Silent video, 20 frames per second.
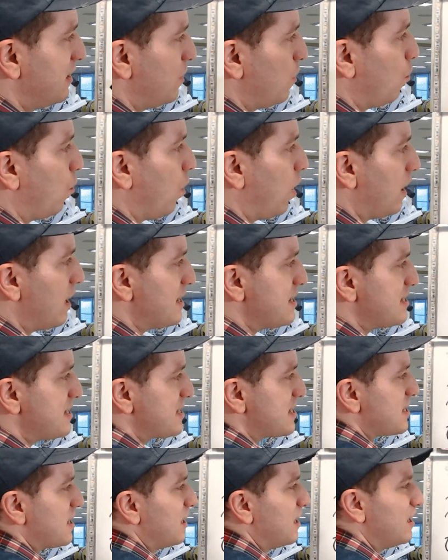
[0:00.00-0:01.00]

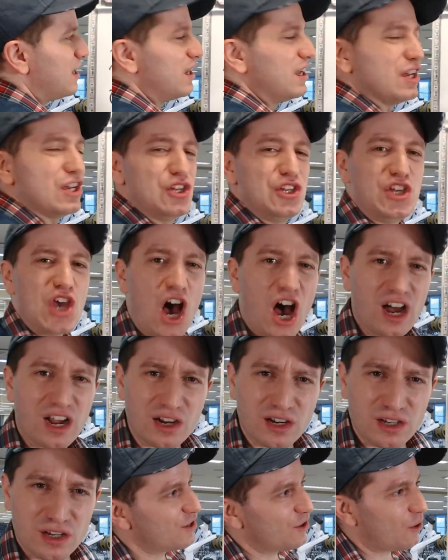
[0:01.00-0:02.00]
was young.